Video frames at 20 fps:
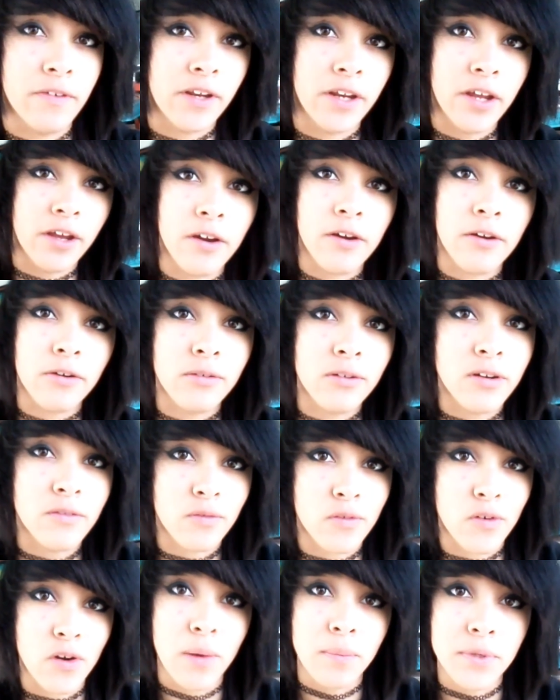a video
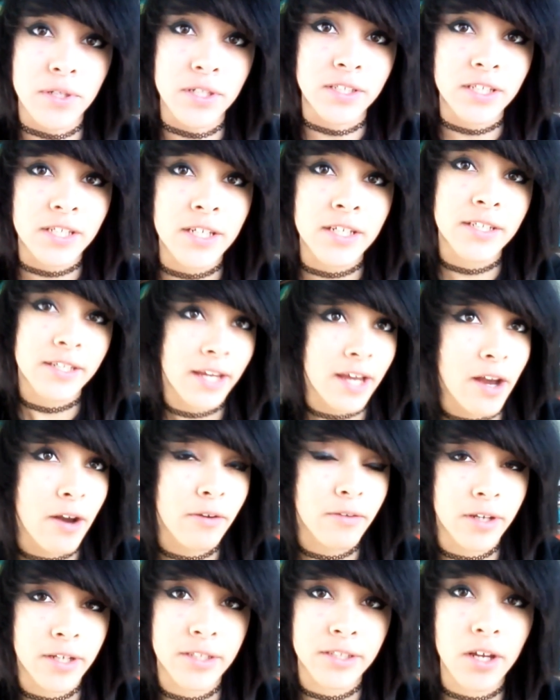of where I'm just sitting
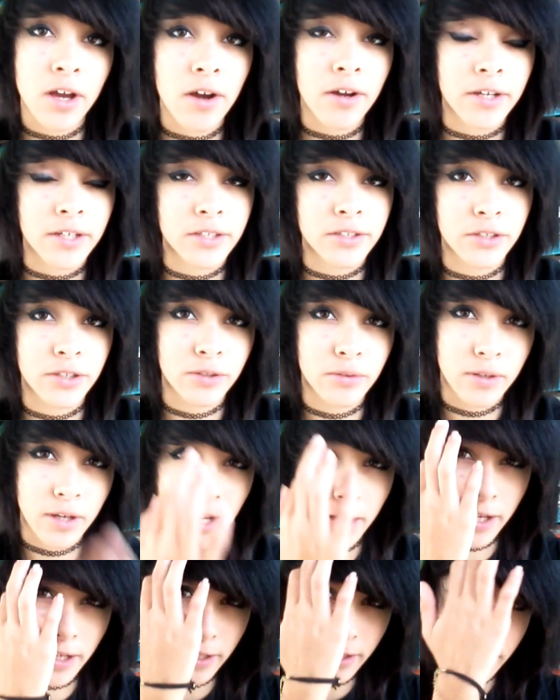down and talking to you
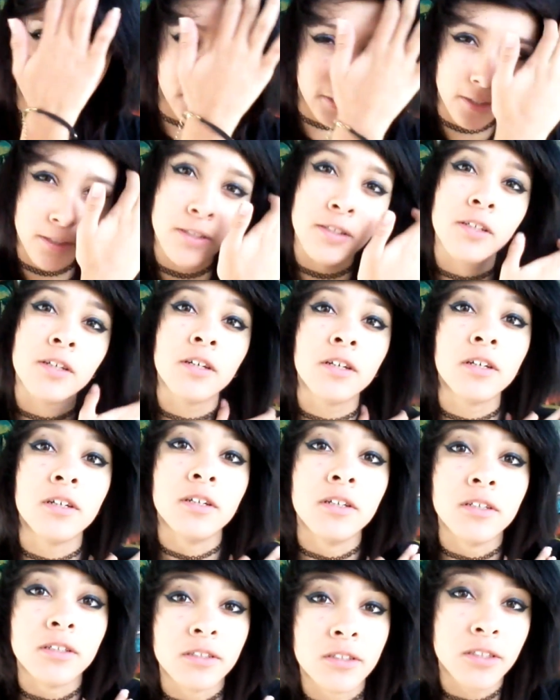guys.
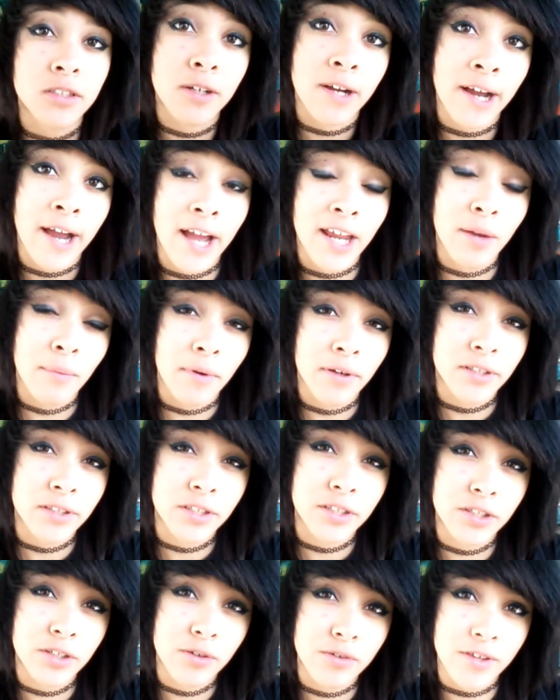So I kind of
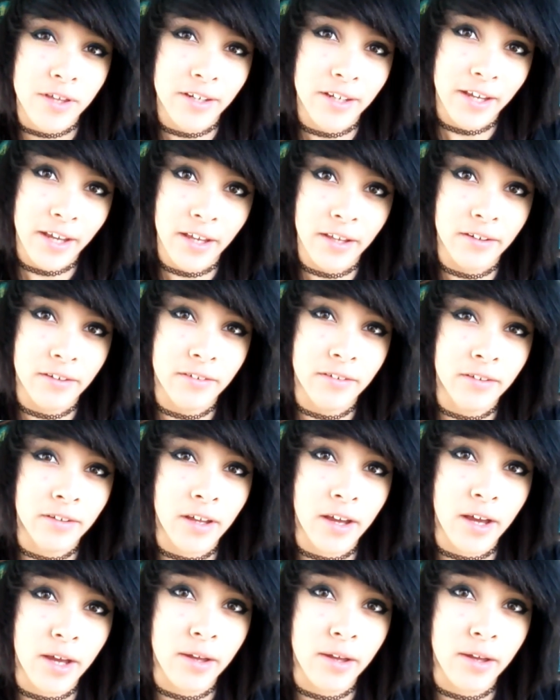wanted to do that again.